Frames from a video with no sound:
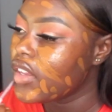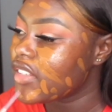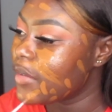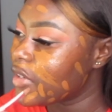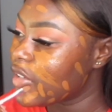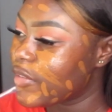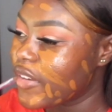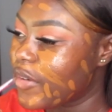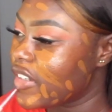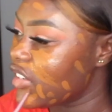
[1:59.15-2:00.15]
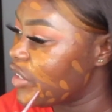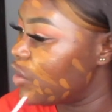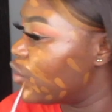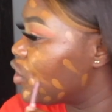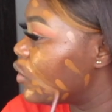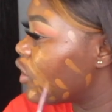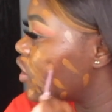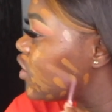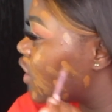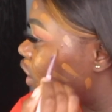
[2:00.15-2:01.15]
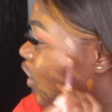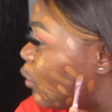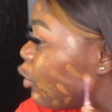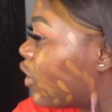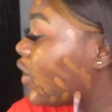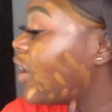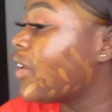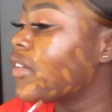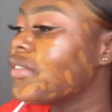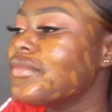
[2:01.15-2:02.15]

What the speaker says: Sometimes when I watch like YouTubers and then they put like